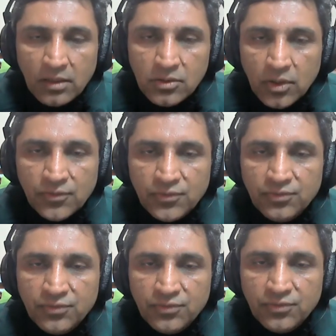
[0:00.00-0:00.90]
So if
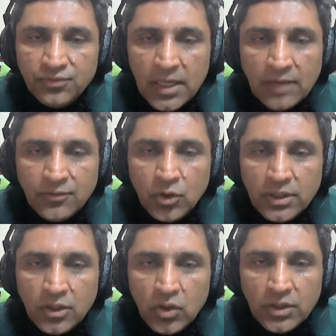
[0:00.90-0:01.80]
people have
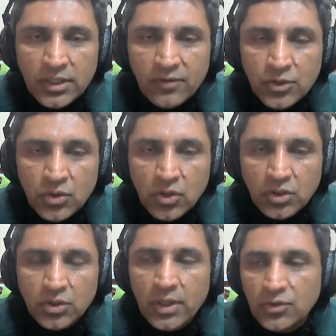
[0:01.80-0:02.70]
no, no other way to
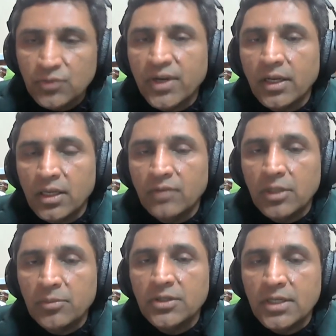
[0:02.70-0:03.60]
go. You have to find,
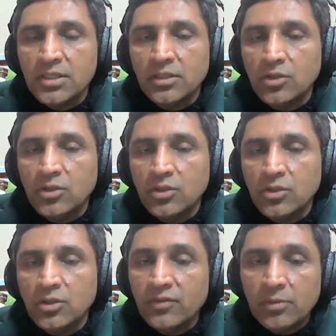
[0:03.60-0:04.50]
give them interesting. You have
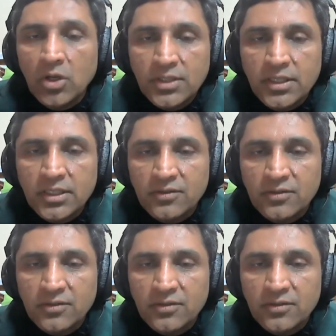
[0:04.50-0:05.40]
to give them alternatives.